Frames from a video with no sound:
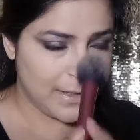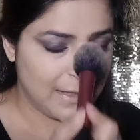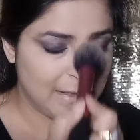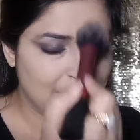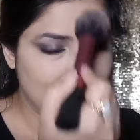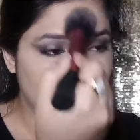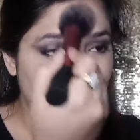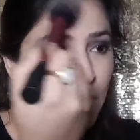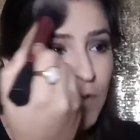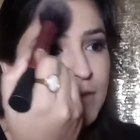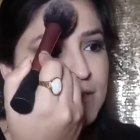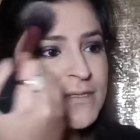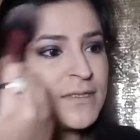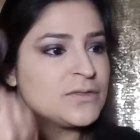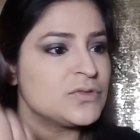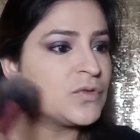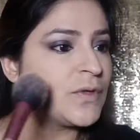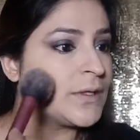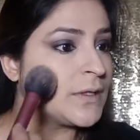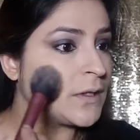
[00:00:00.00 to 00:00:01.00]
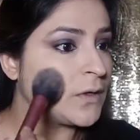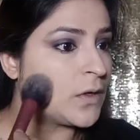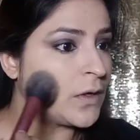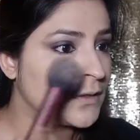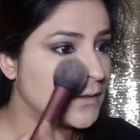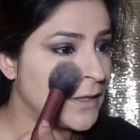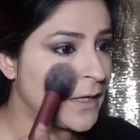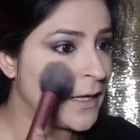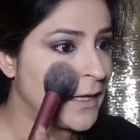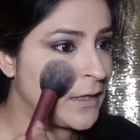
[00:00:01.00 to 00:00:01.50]
Mainly concentrating
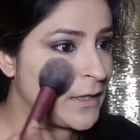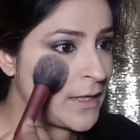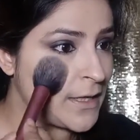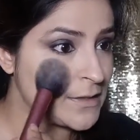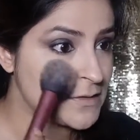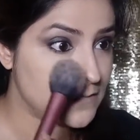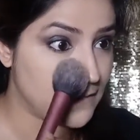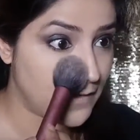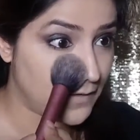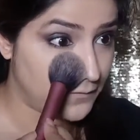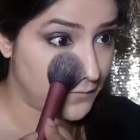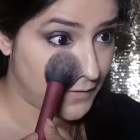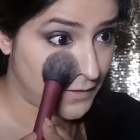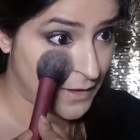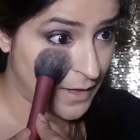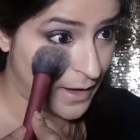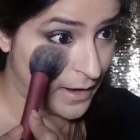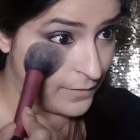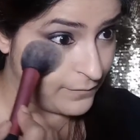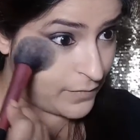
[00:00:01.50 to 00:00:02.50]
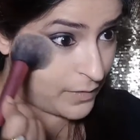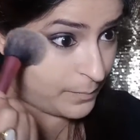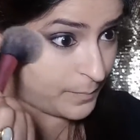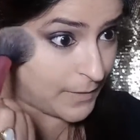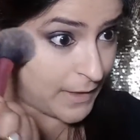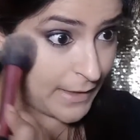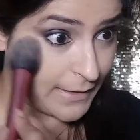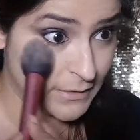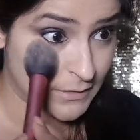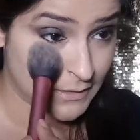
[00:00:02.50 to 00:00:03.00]
on areas where we have
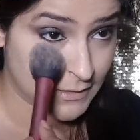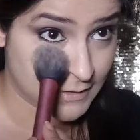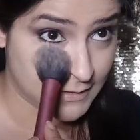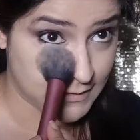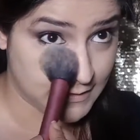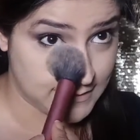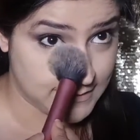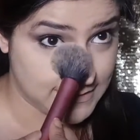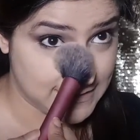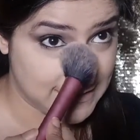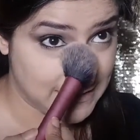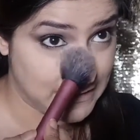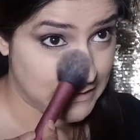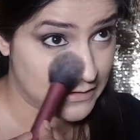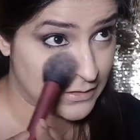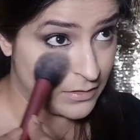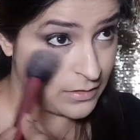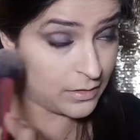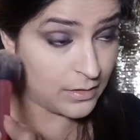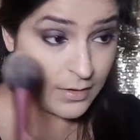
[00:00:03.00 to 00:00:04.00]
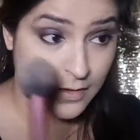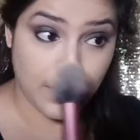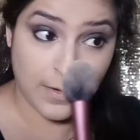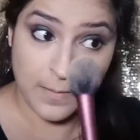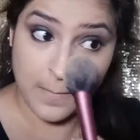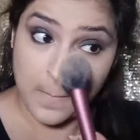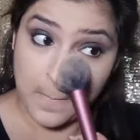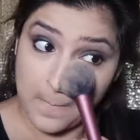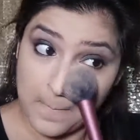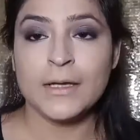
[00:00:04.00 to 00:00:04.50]
applied the concealer.
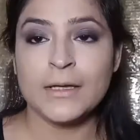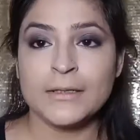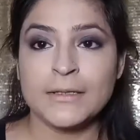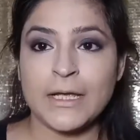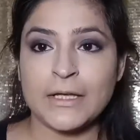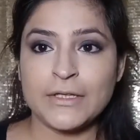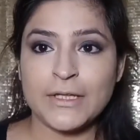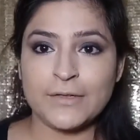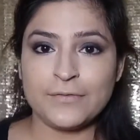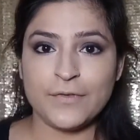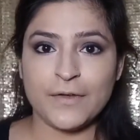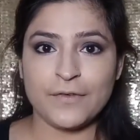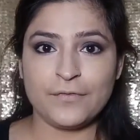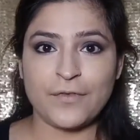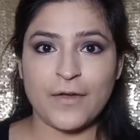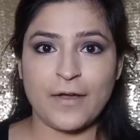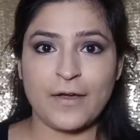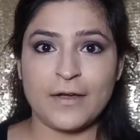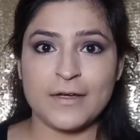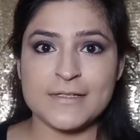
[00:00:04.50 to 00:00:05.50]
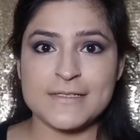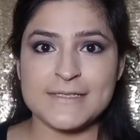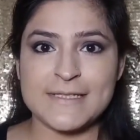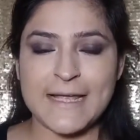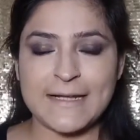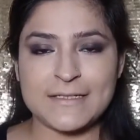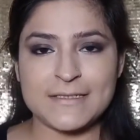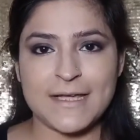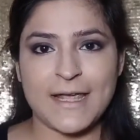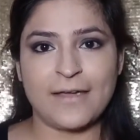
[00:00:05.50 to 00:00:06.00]
Now that we've
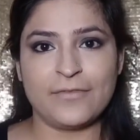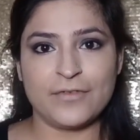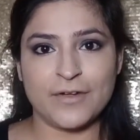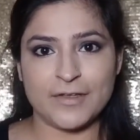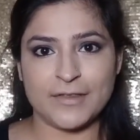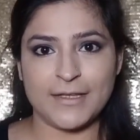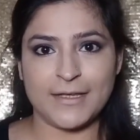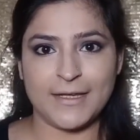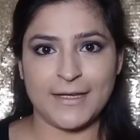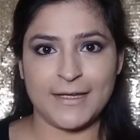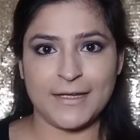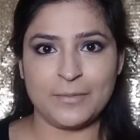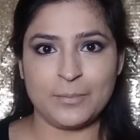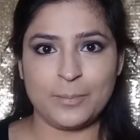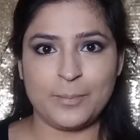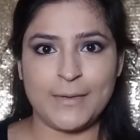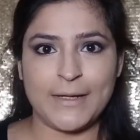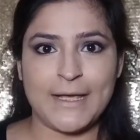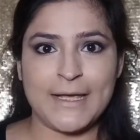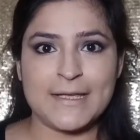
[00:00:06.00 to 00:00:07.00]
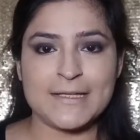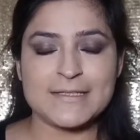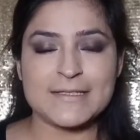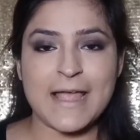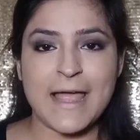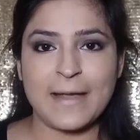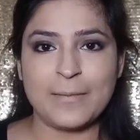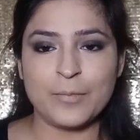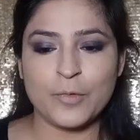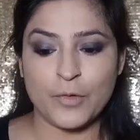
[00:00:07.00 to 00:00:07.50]
set everything in
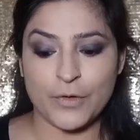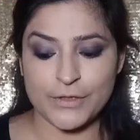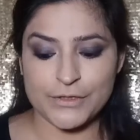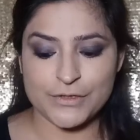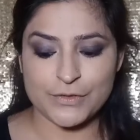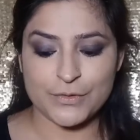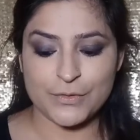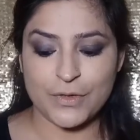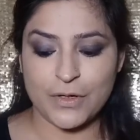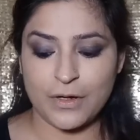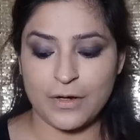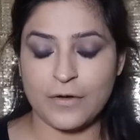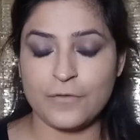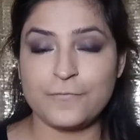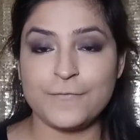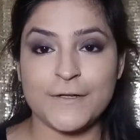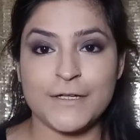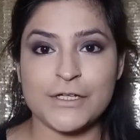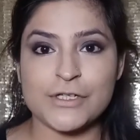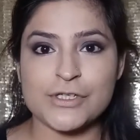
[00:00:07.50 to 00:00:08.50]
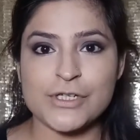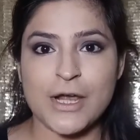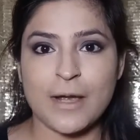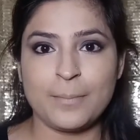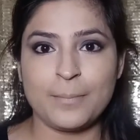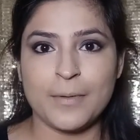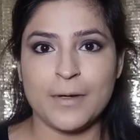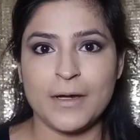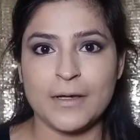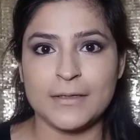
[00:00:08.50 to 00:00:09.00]
place, I'm going to finish
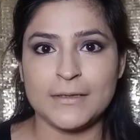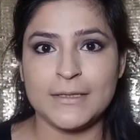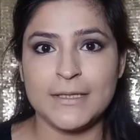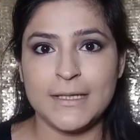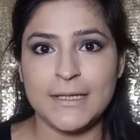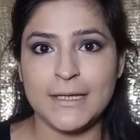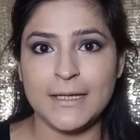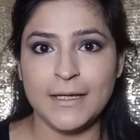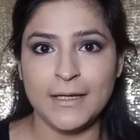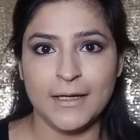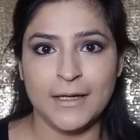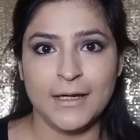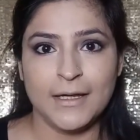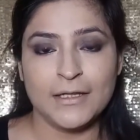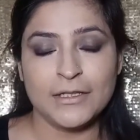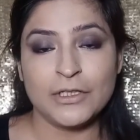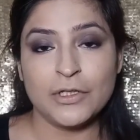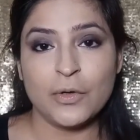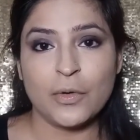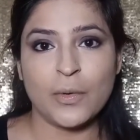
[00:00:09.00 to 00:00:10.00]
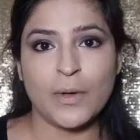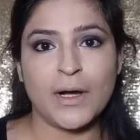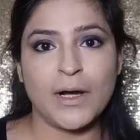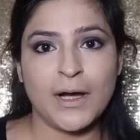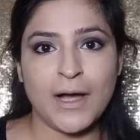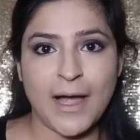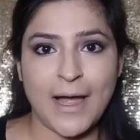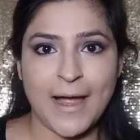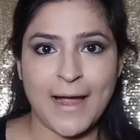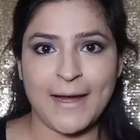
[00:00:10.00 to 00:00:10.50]
up the
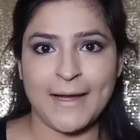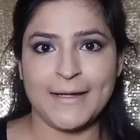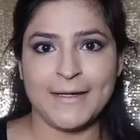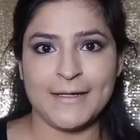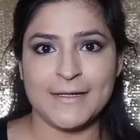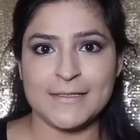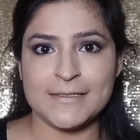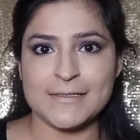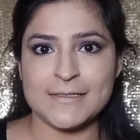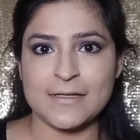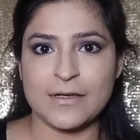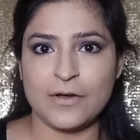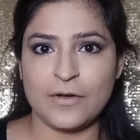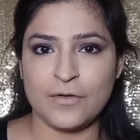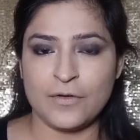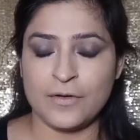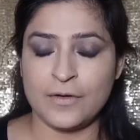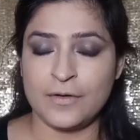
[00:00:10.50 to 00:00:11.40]
lower eyelids